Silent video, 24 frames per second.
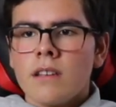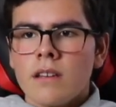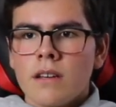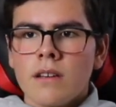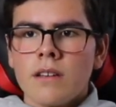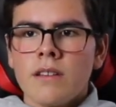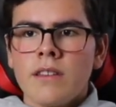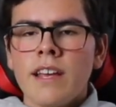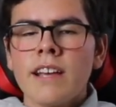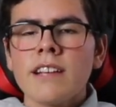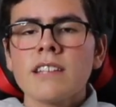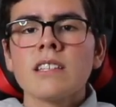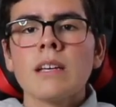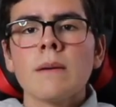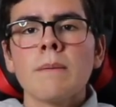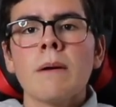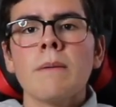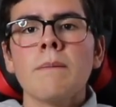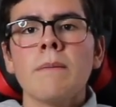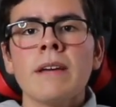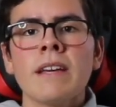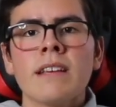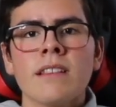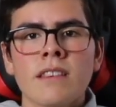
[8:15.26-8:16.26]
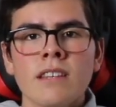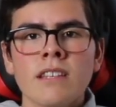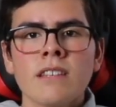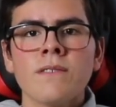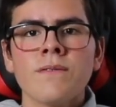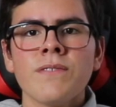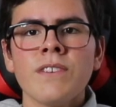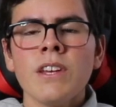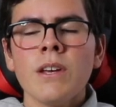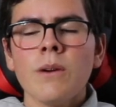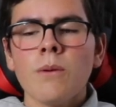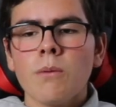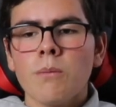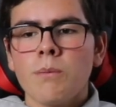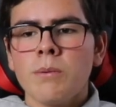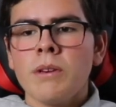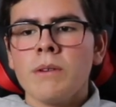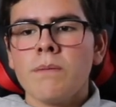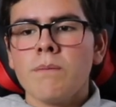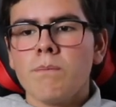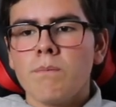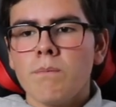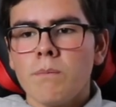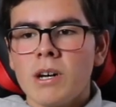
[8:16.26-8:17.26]
time I make this video will
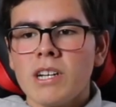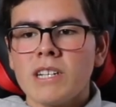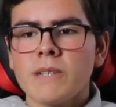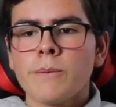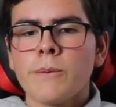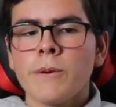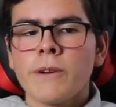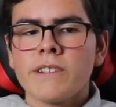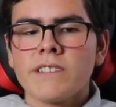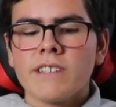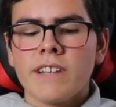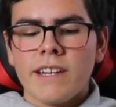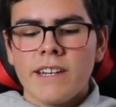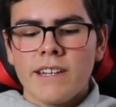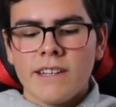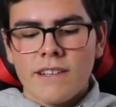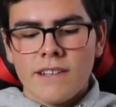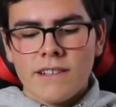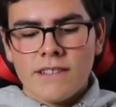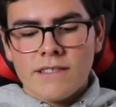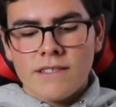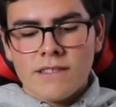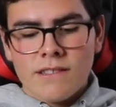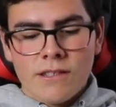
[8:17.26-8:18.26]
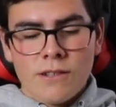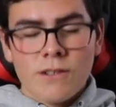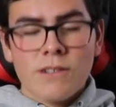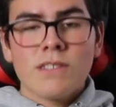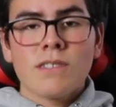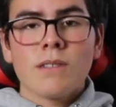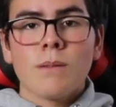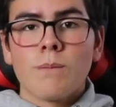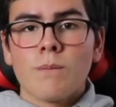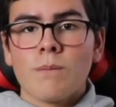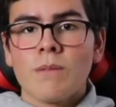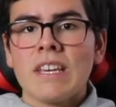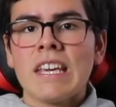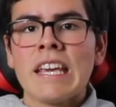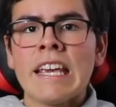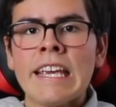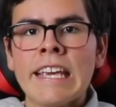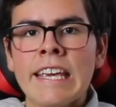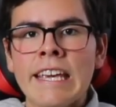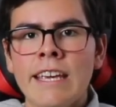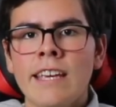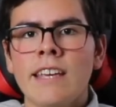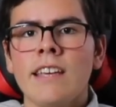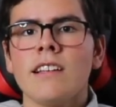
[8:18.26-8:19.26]
be much more exciting because there's some
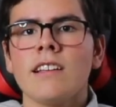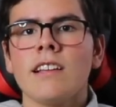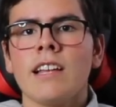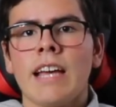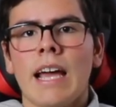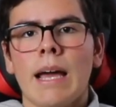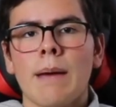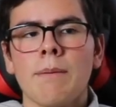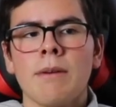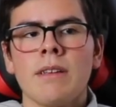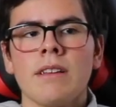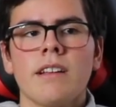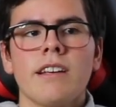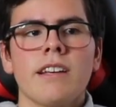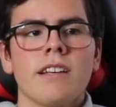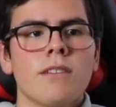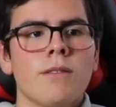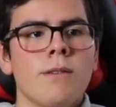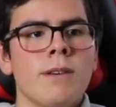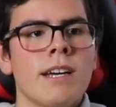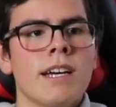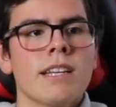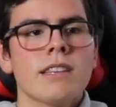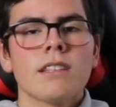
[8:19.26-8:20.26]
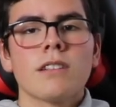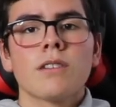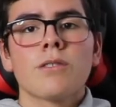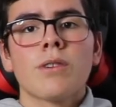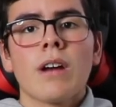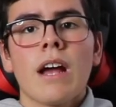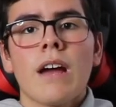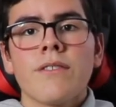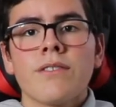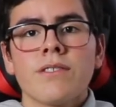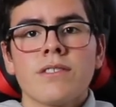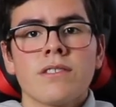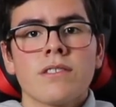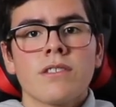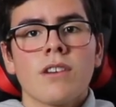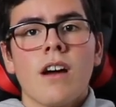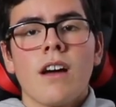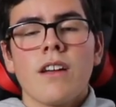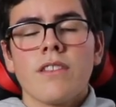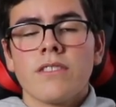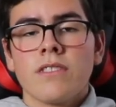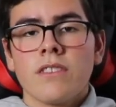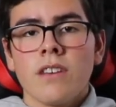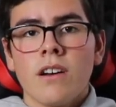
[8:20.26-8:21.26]
heat. Like, I mean, like, you got the Travis
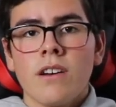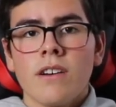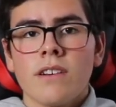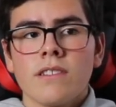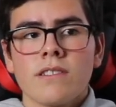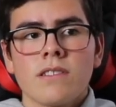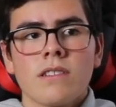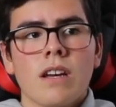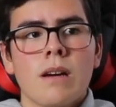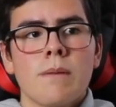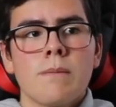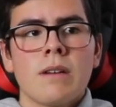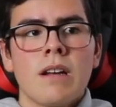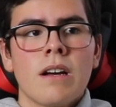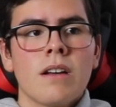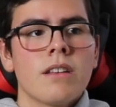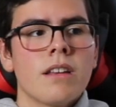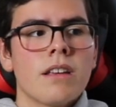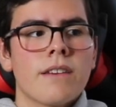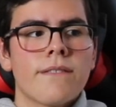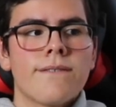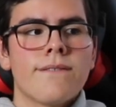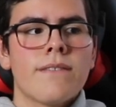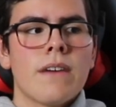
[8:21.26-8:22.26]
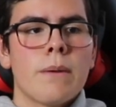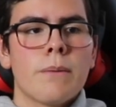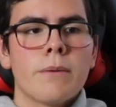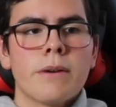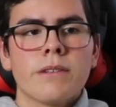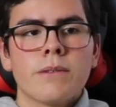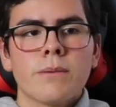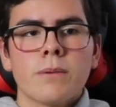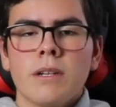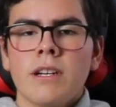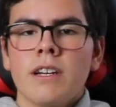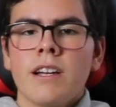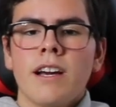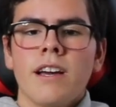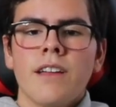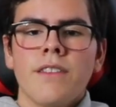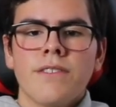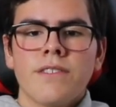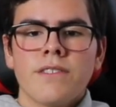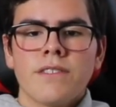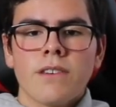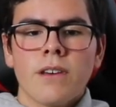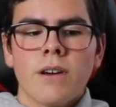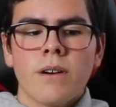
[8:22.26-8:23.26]
Scott Dunks coming out like February
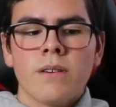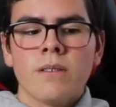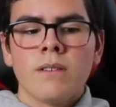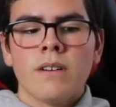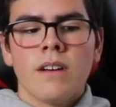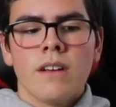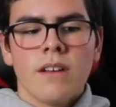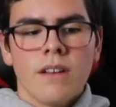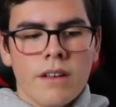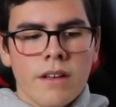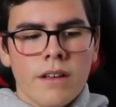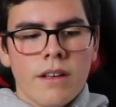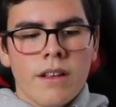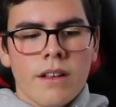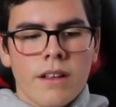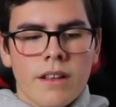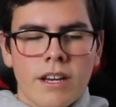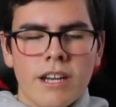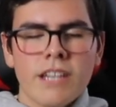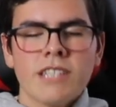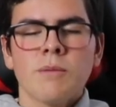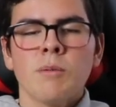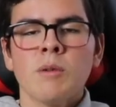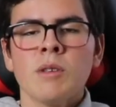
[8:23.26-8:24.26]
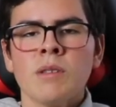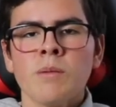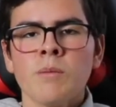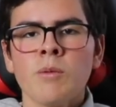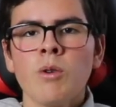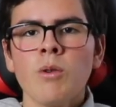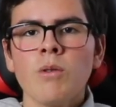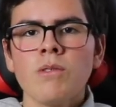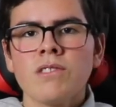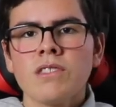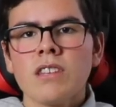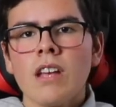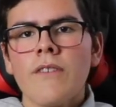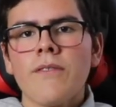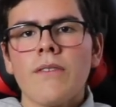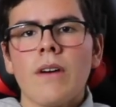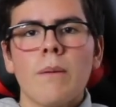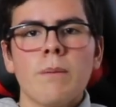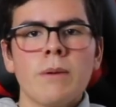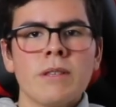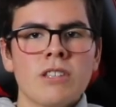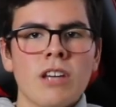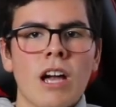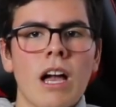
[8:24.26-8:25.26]
29th, so there's gonna be some cool stuff
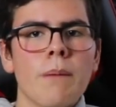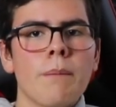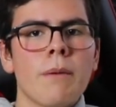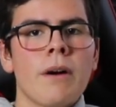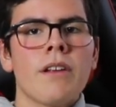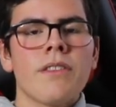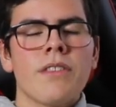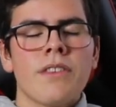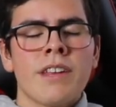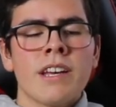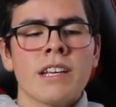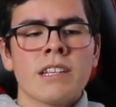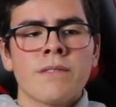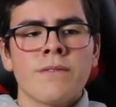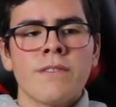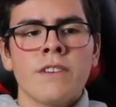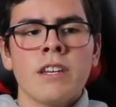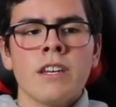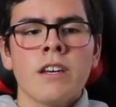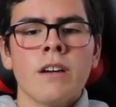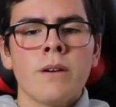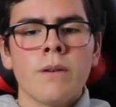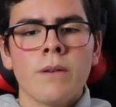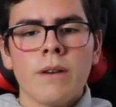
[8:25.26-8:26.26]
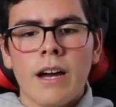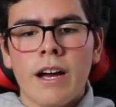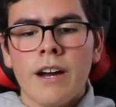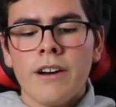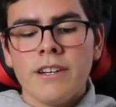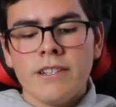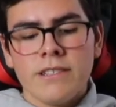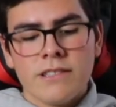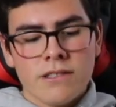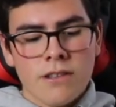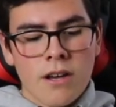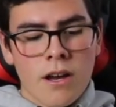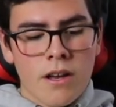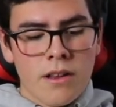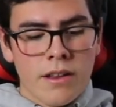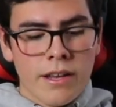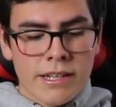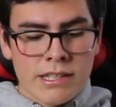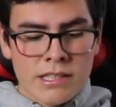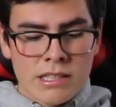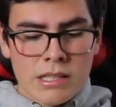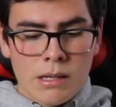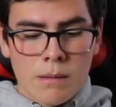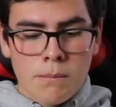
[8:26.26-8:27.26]
I'll be talking about in the next video. I already saw
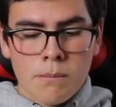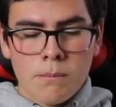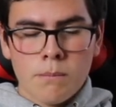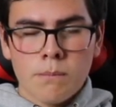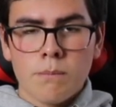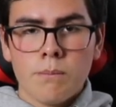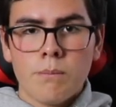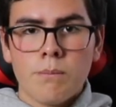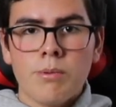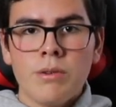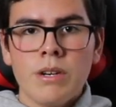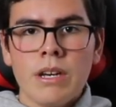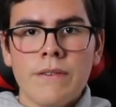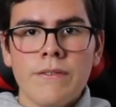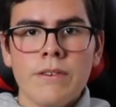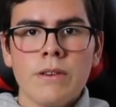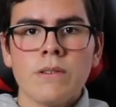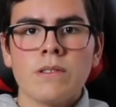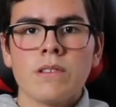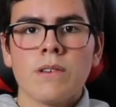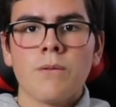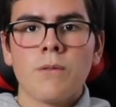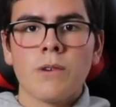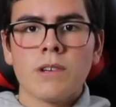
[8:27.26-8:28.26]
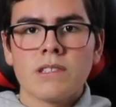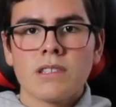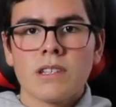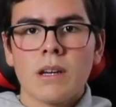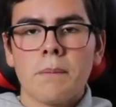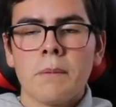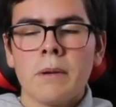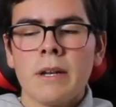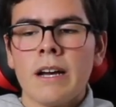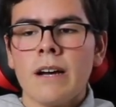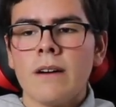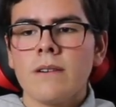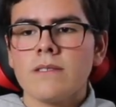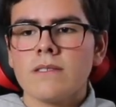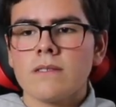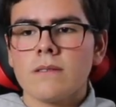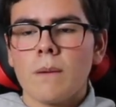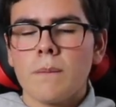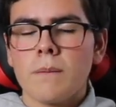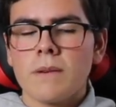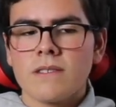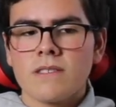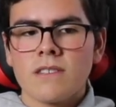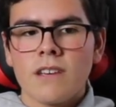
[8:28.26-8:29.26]
like some previews of what's coming out, so
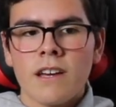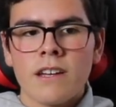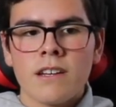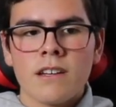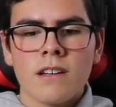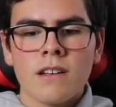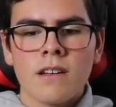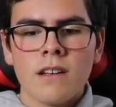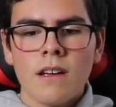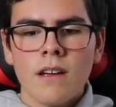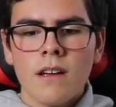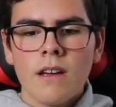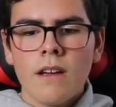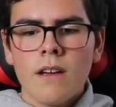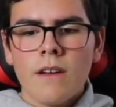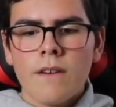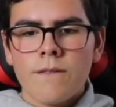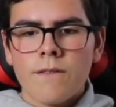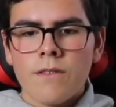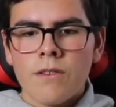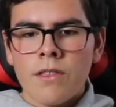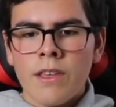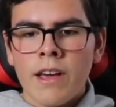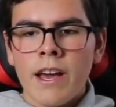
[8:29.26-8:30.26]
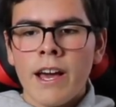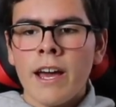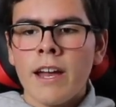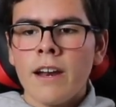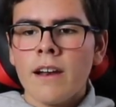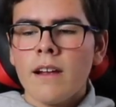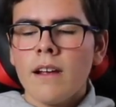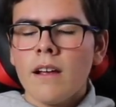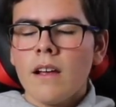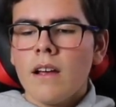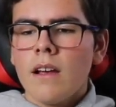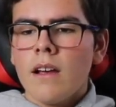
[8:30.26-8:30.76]
I'm excited for that.